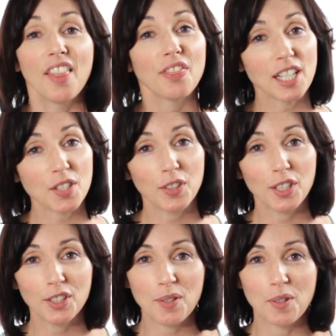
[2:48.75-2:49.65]
Thanks for
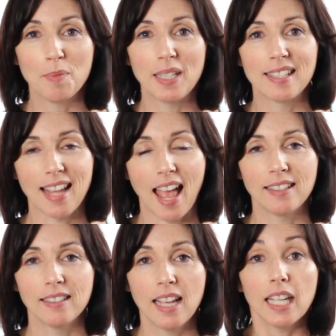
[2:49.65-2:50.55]
learning with me today.
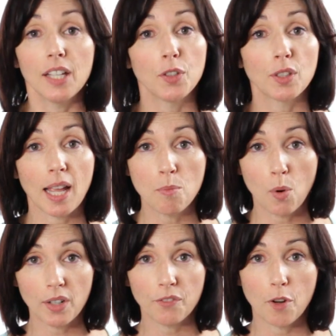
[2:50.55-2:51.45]
If you'd like
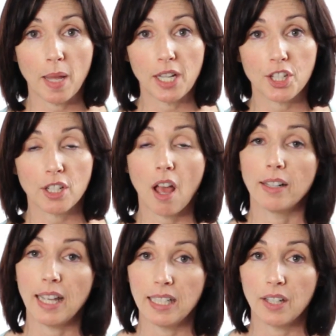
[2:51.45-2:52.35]
more information
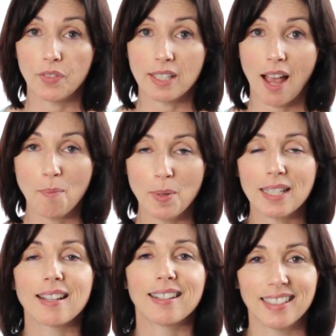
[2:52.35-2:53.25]
on any of the
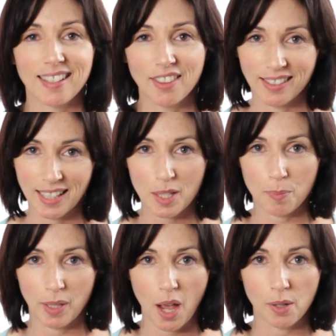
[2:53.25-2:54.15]
topics, click on the links
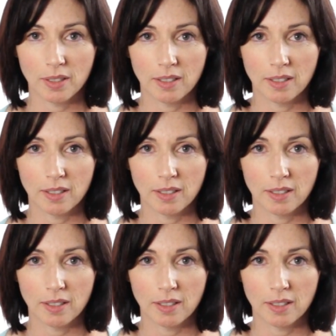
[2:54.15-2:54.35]
below.